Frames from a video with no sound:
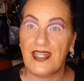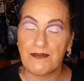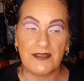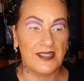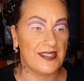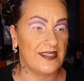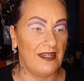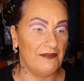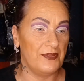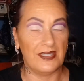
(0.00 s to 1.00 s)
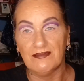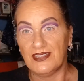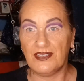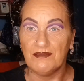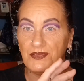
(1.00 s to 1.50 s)
camera and stuff when,
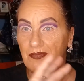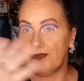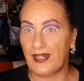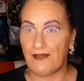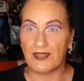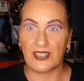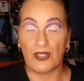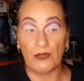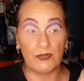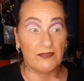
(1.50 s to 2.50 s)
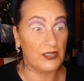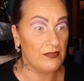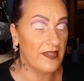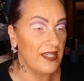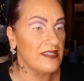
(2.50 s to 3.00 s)
you know, doing whatever to go
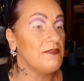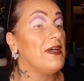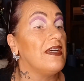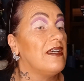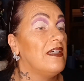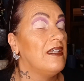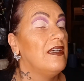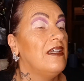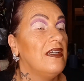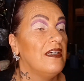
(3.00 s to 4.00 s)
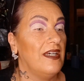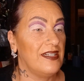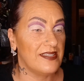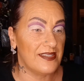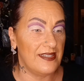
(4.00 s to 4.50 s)
do things. But
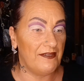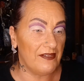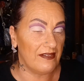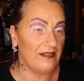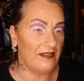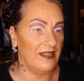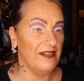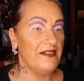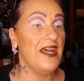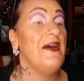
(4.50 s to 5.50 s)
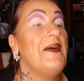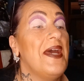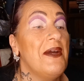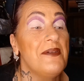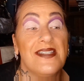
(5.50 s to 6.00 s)
I just never, I don't know.
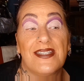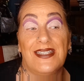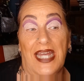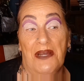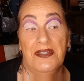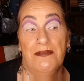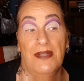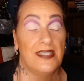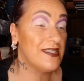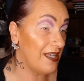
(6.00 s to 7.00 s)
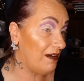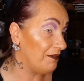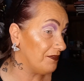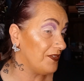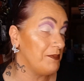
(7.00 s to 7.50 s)
I always doubted myself.